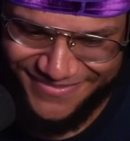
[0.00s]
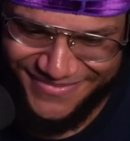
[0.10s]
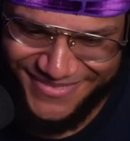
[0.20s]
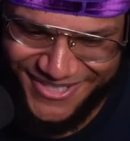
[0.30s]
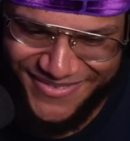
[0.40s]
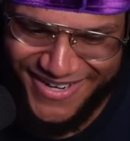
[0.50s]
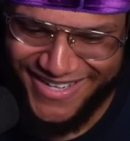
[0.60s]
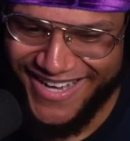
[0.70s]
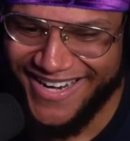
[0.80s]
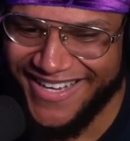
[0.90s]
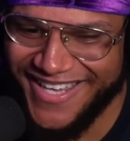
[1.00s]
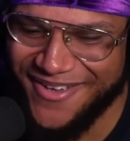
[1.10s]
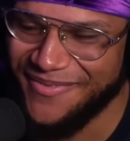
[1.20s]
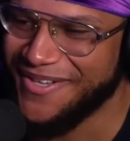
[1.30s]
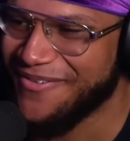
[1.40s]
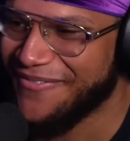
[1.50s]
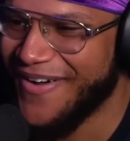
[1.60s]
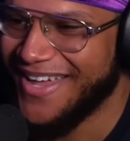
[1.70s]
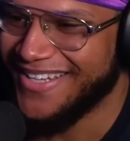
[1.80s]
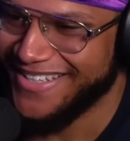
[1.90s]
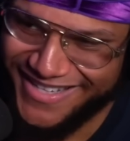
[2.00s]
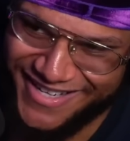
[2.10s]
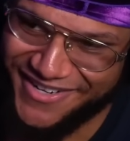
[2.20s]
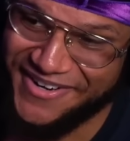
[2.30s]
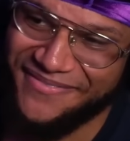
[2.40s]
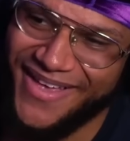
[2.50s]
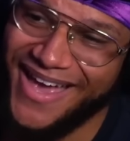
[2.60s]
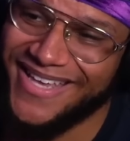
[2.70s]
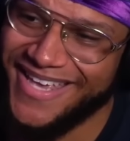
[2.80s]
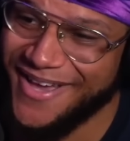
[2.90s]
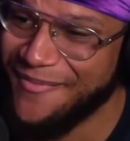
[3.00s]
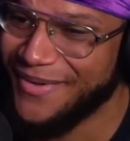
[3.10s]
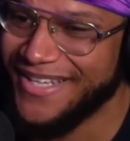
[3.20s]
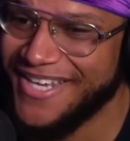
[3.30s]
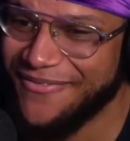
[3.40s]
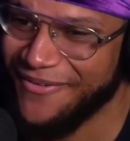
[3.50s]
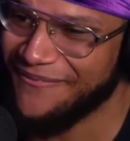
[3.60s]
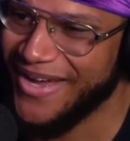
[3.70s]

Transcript: Oh, my God. I can't believe we're finally here. Oh,